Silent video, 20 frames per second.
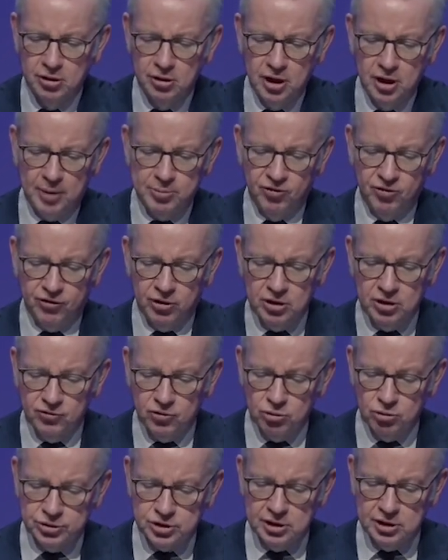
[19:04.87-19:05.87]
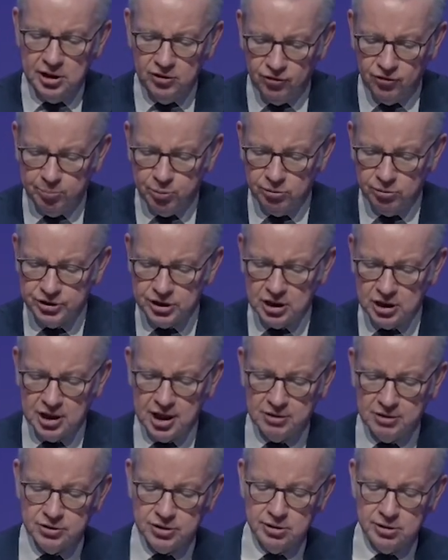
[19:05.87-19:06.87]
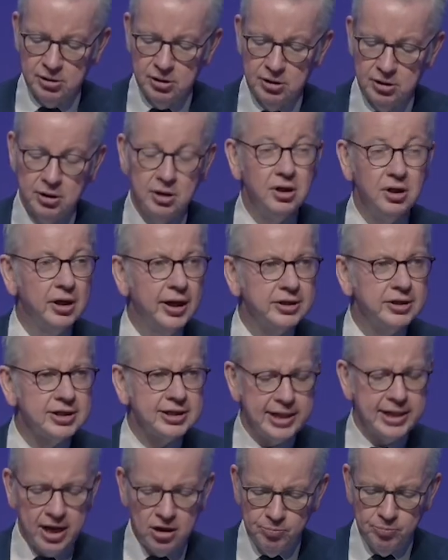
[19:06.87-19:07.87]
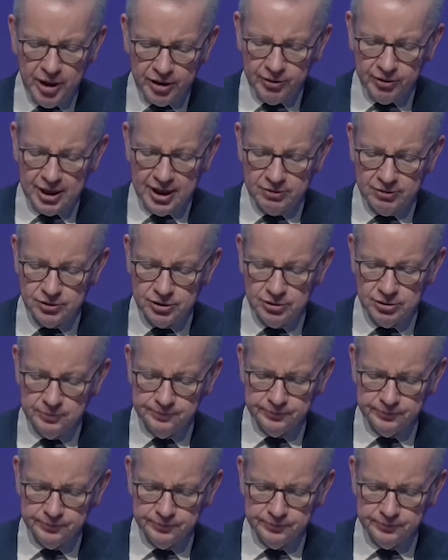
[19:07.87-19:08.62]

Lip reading: I'm referring, of course, to Liverpool City Council and Slough Borough Council.